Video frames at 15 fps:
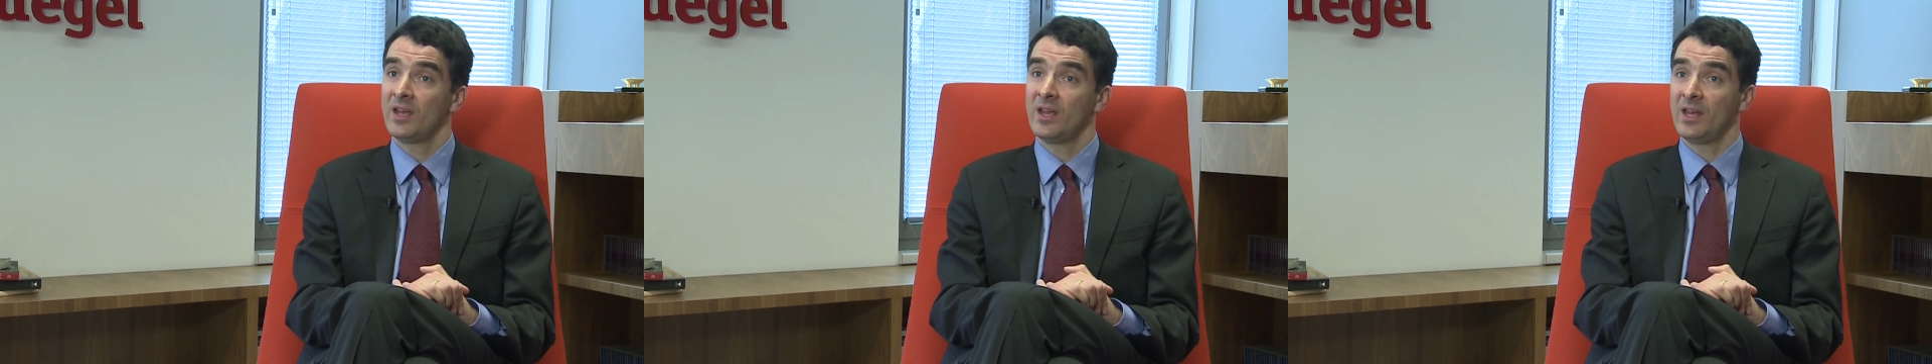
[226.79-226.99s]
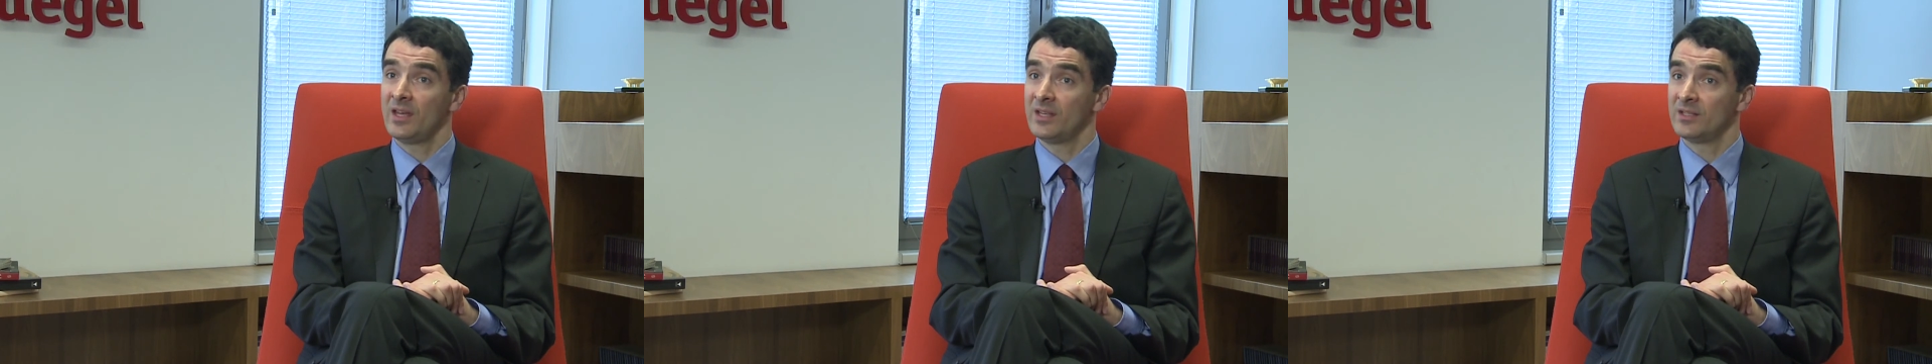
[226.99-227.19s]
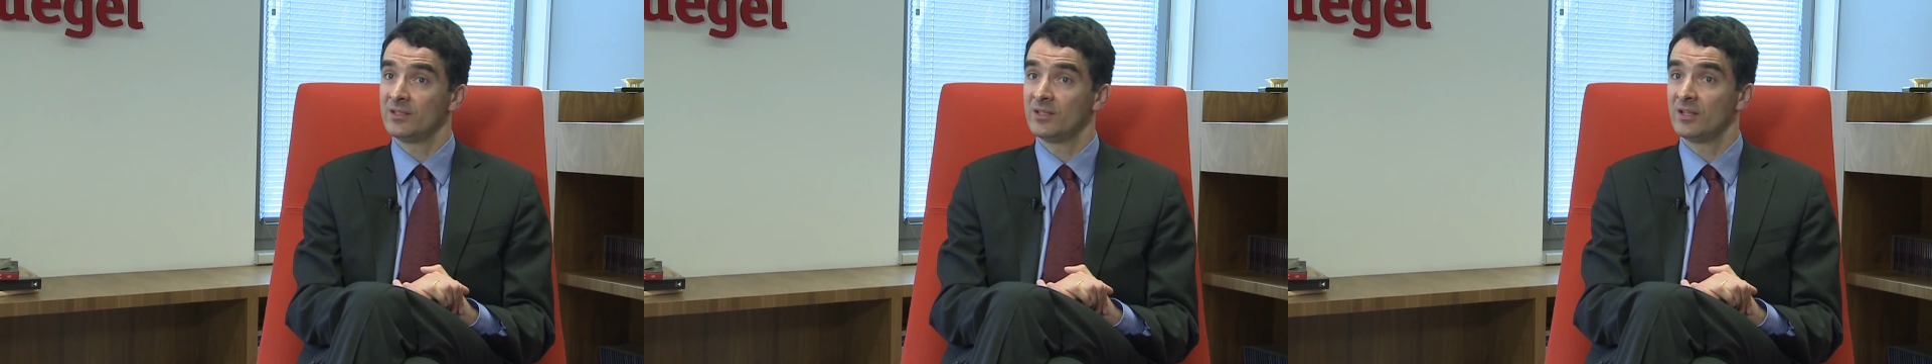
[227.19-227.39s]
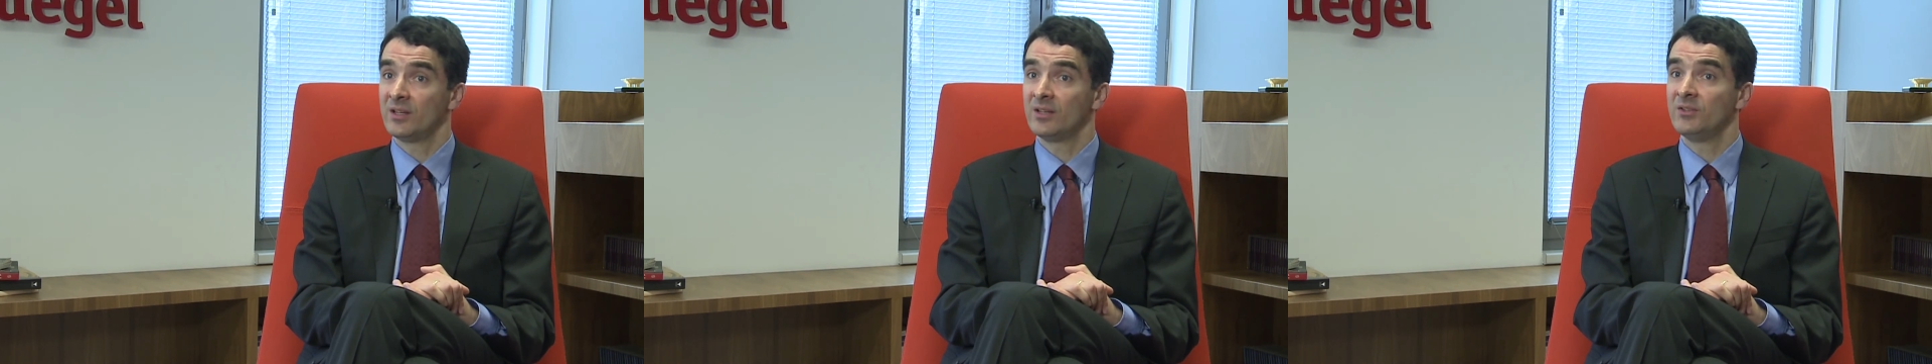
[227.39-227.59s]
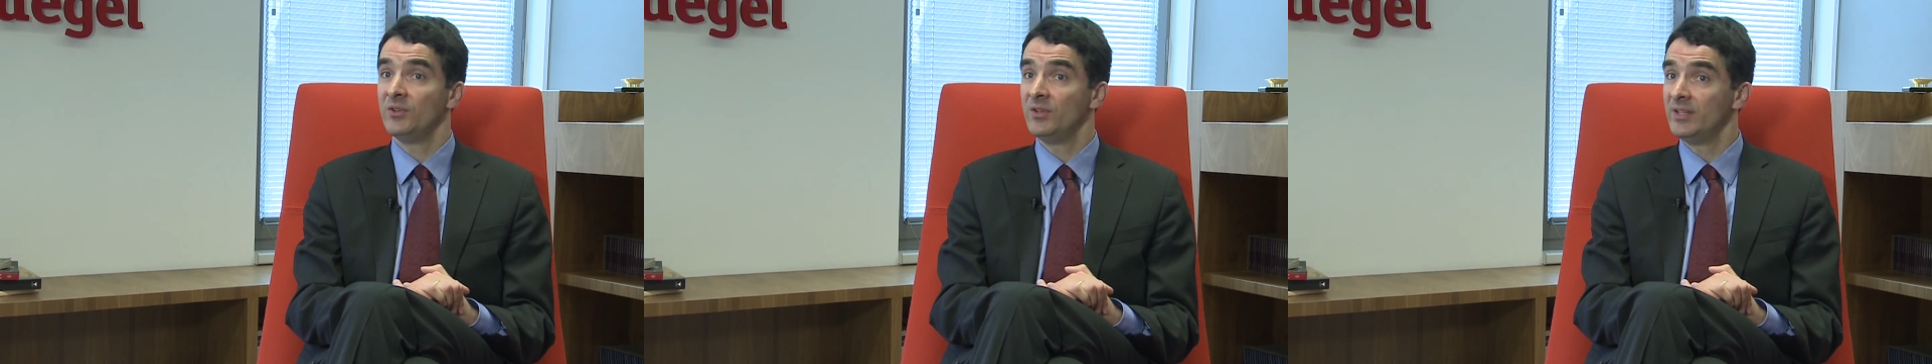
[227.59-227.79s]
and
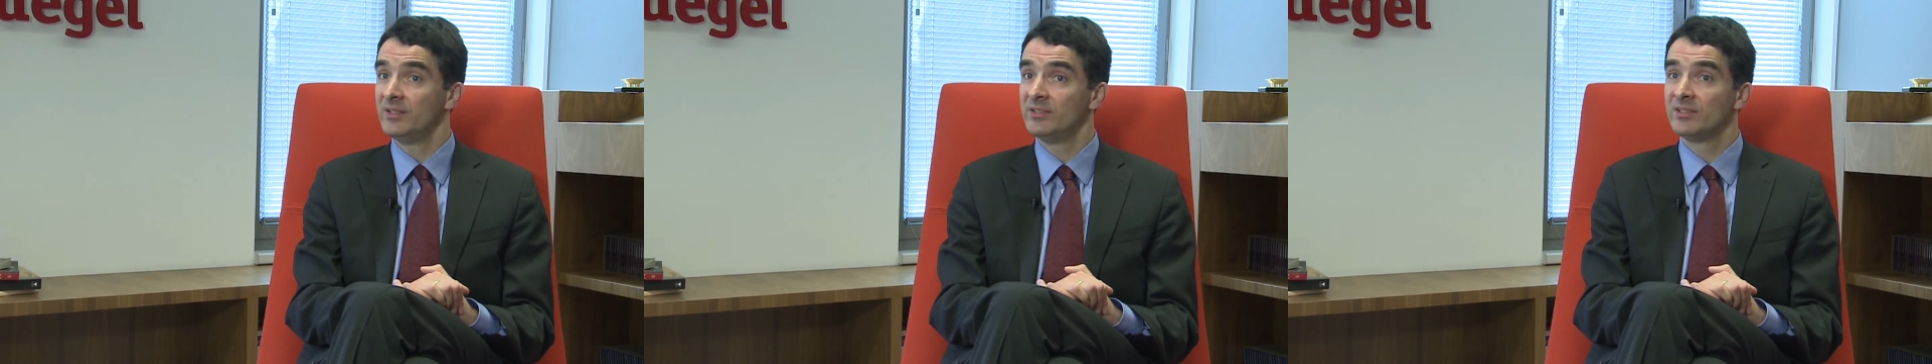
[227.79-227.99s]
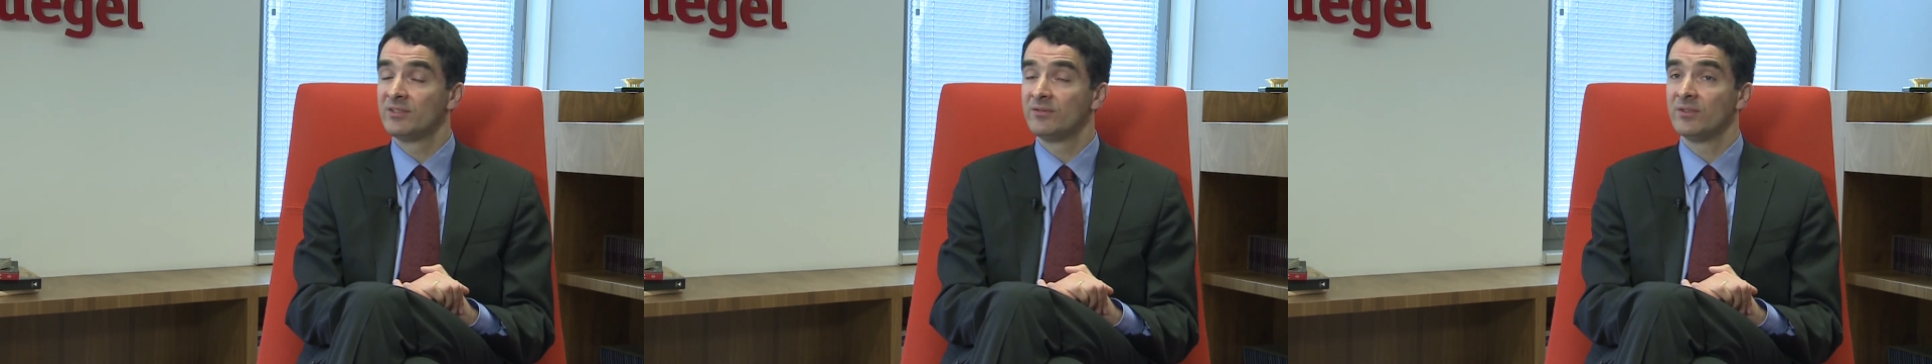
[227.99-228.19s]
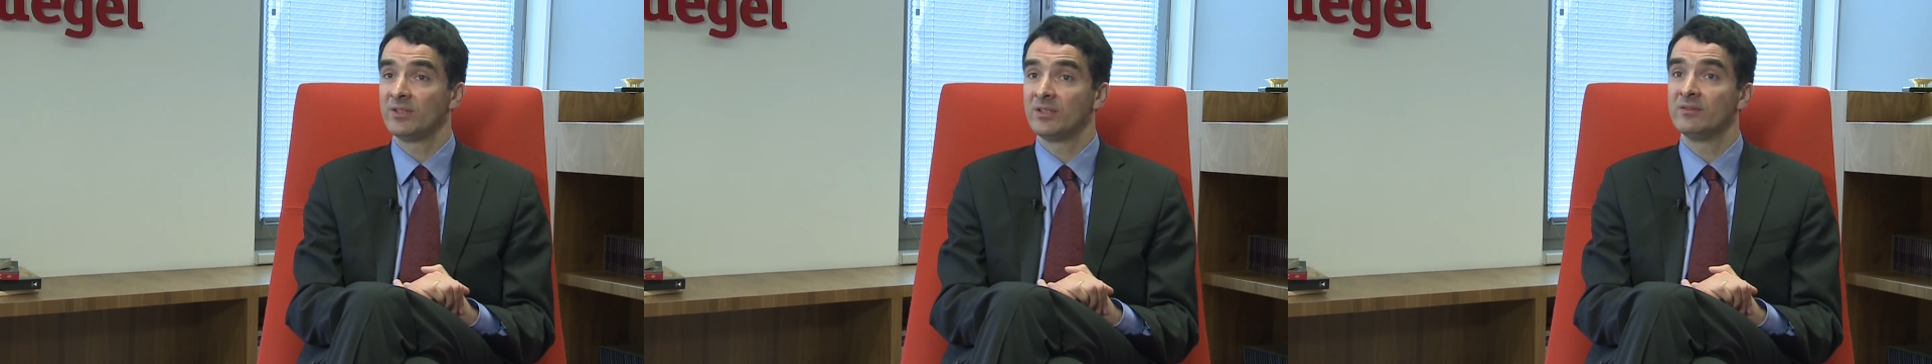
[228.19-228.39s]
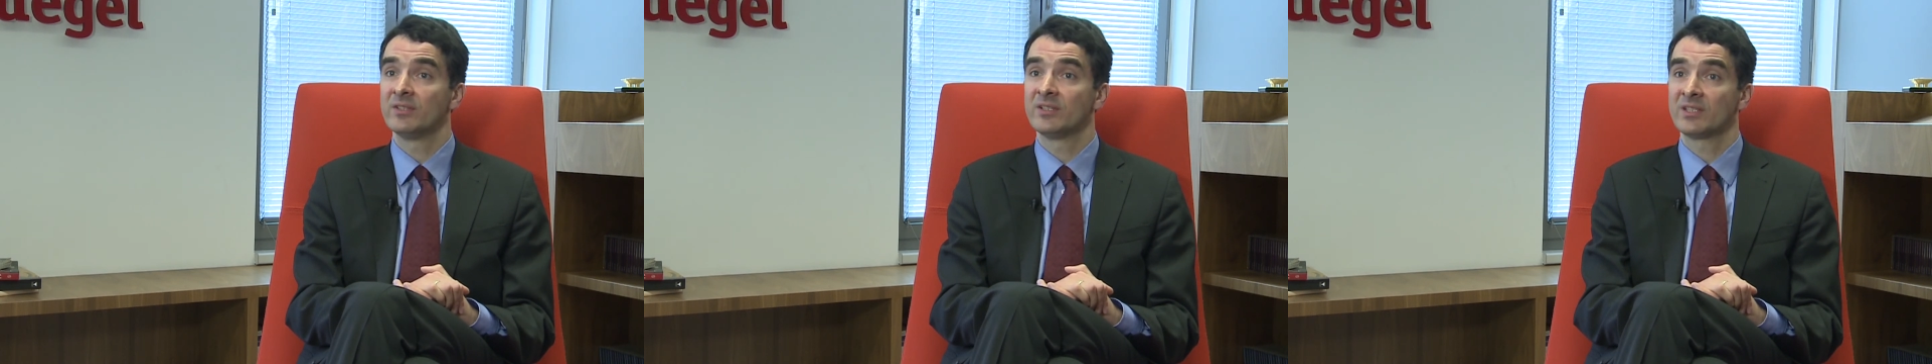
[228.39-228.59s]
the yields were even